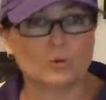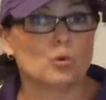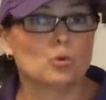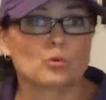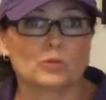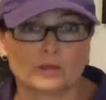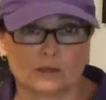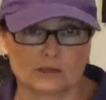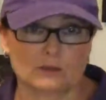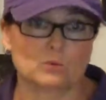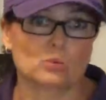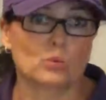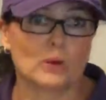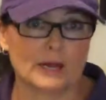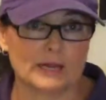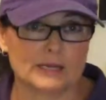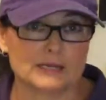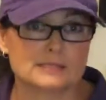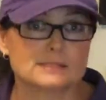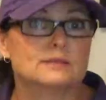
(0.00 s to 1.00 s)
all the
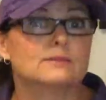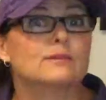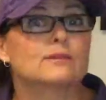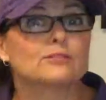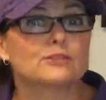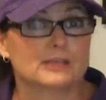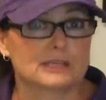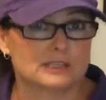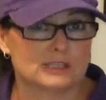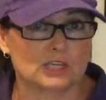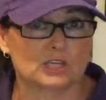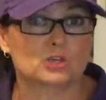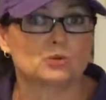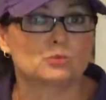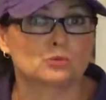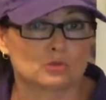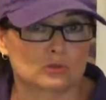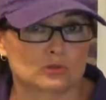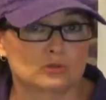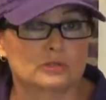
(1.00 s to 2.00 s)
ways and the things that you
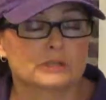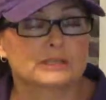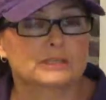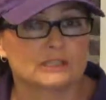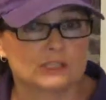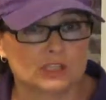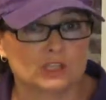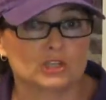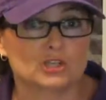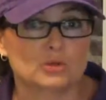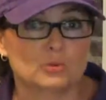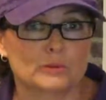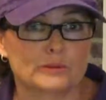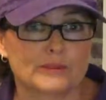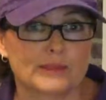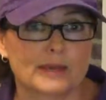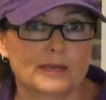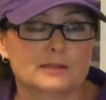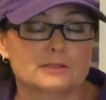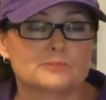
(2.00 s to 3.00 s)
will do to continue with
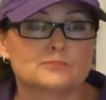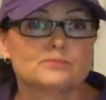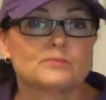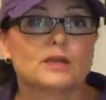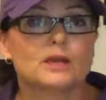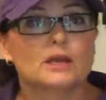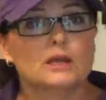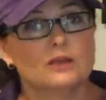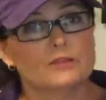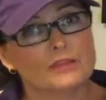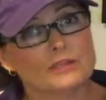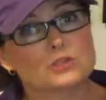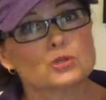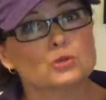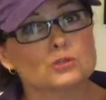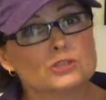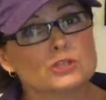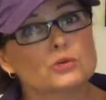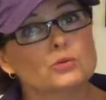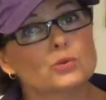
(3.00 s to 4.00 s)
that. There's
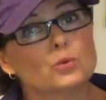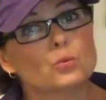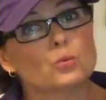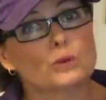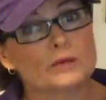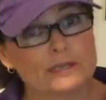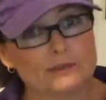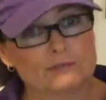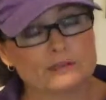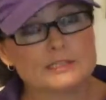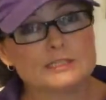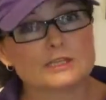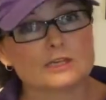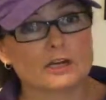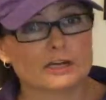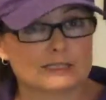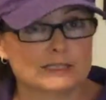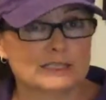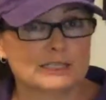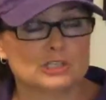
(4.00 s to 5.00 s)
also the weavers, and
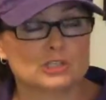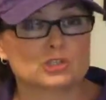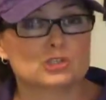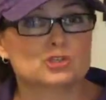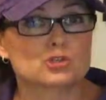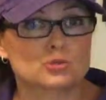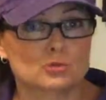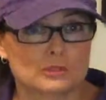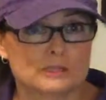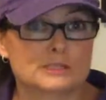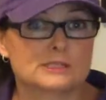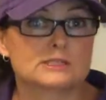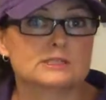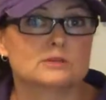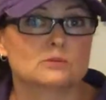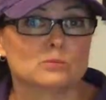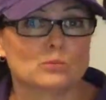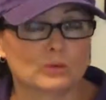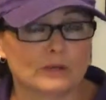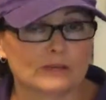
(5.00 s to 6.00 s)
I teach a
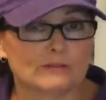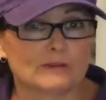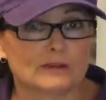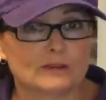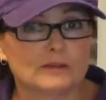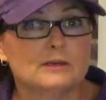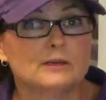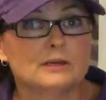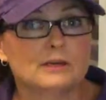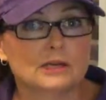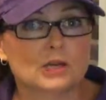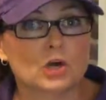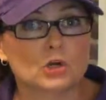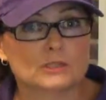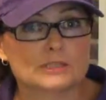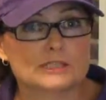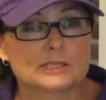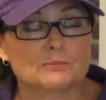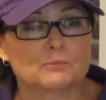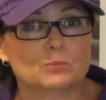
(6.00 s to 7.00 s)
2-system weaver
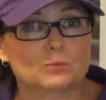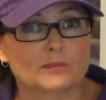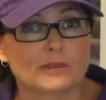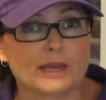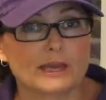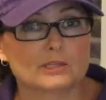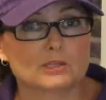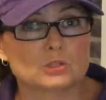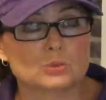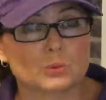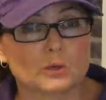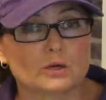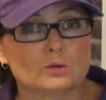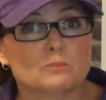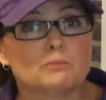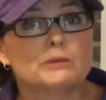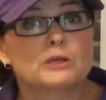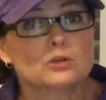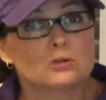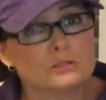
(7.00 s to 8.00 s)
concept with that as
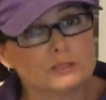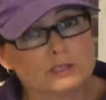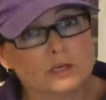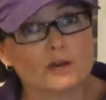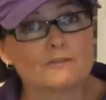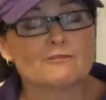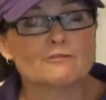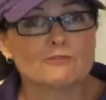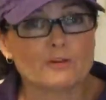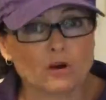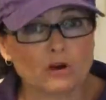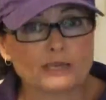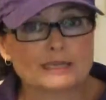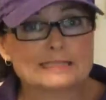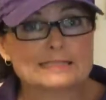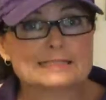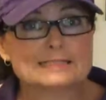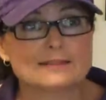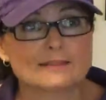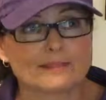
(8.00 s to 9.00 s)
well, because I
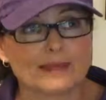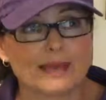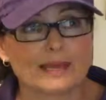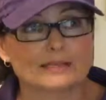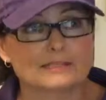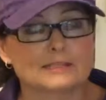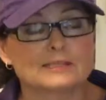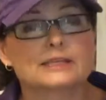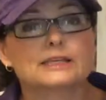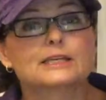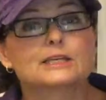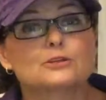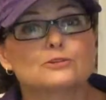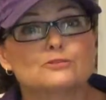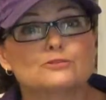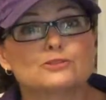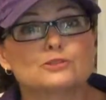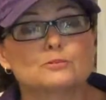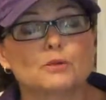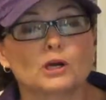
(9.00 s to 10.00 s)
find that it
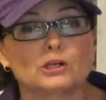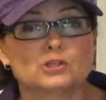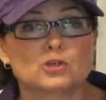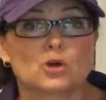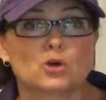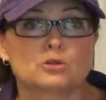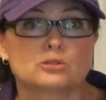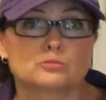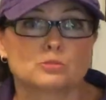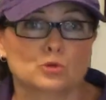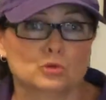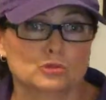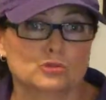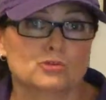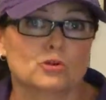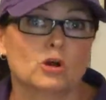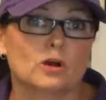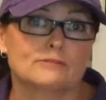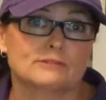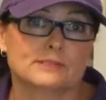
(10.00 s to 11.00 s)
gives my dogs more
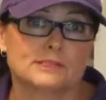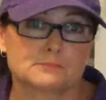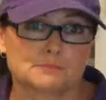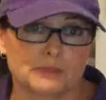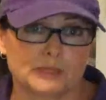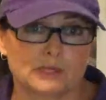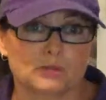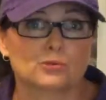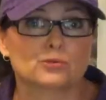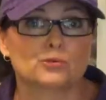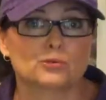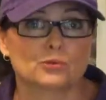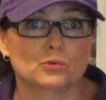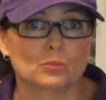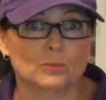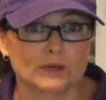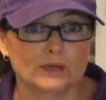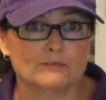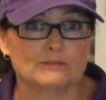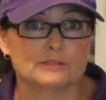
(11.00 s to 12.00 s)
drive and speed through the
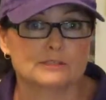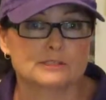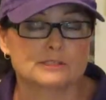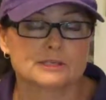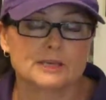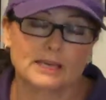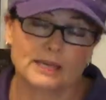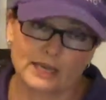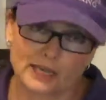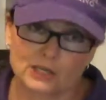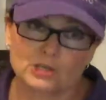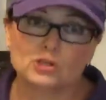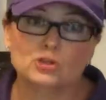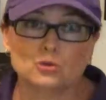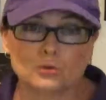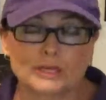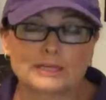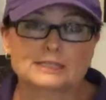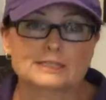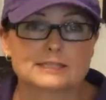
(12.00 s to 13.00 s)
weavers, and
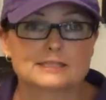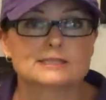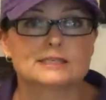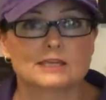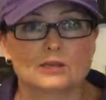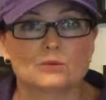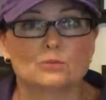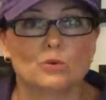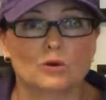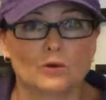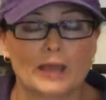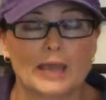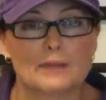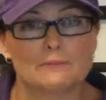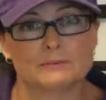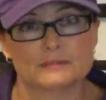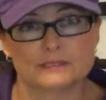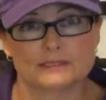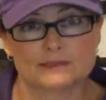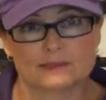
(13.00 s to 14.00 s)
you'll get to see what
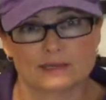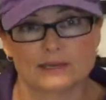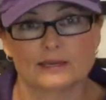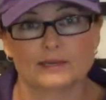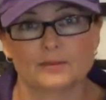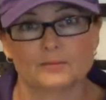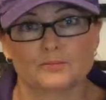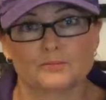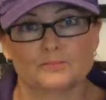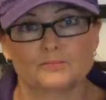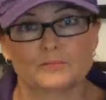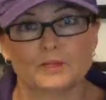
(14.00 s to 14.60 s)
happens there.